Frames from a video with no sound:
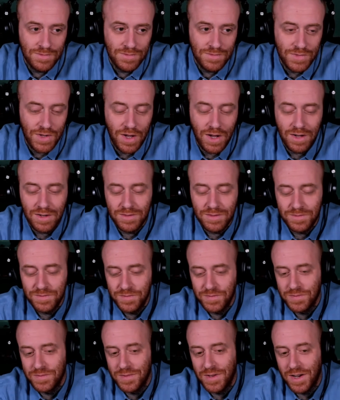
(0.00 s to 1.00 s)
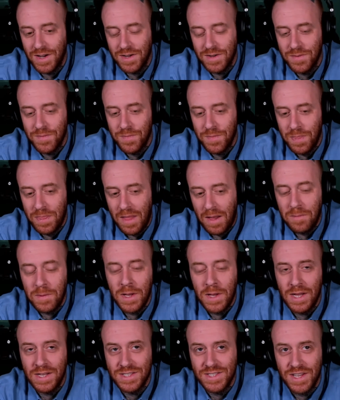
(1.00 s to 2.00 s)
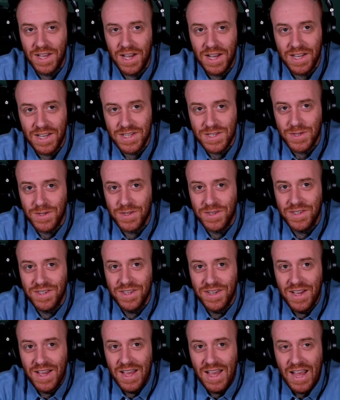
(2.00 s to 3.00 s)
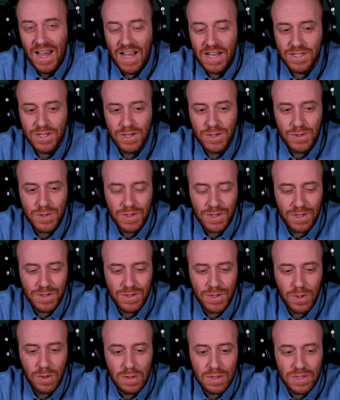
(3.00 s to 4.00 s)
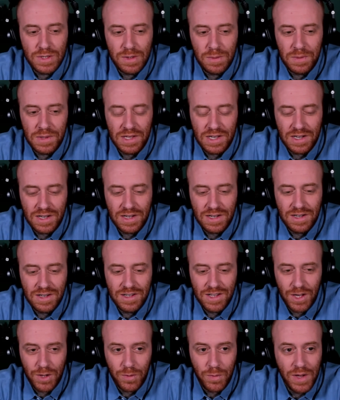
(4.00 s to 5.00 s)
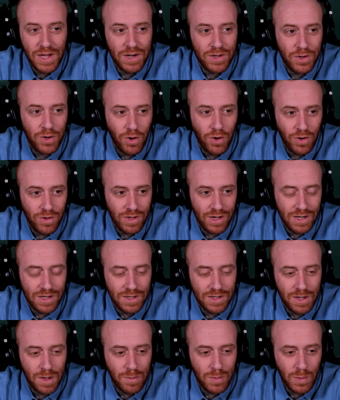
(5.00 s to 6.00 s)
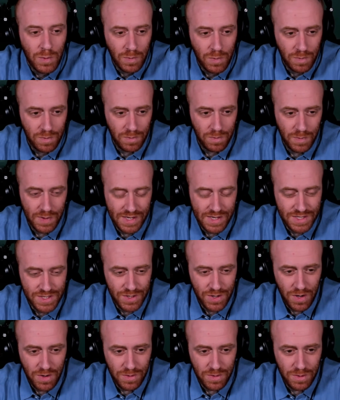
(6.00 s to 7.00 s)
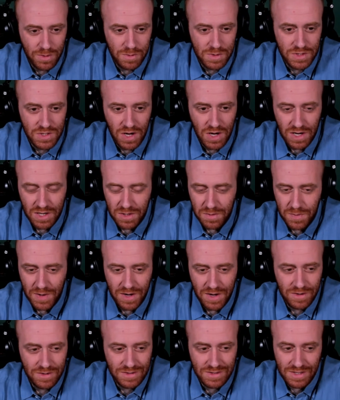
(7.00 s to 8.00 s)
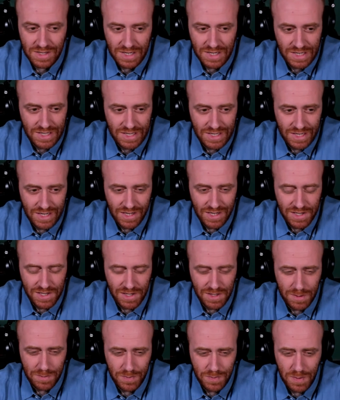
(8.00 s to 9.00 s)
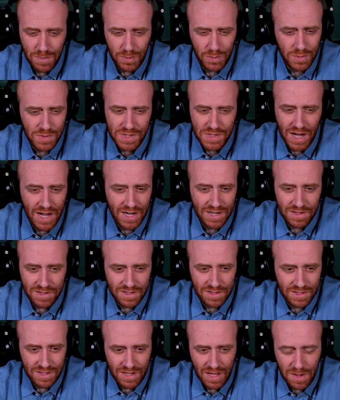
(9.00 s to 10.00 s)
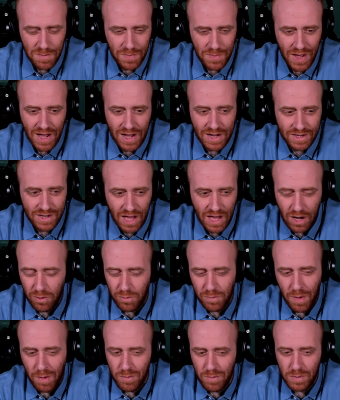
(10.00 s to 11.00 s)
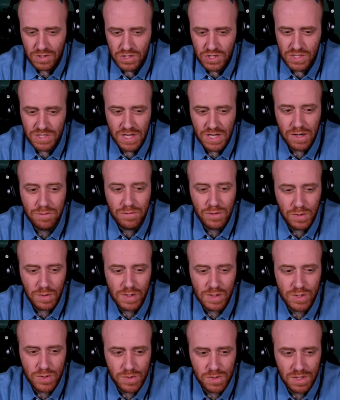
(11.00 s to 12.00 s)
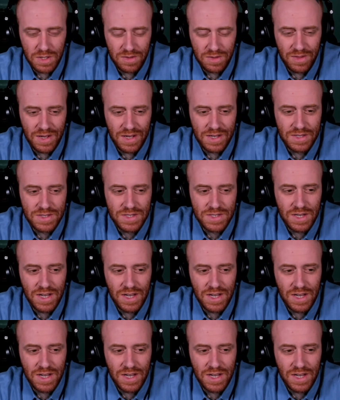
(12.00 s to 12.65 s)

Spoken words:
Yeah. Yeah. I mean, I guess it's interesting too, is some of the, like, we had a girl on a couple weeks ago who was talking about people who died and came back. I don't remember, but she said a few interesting things.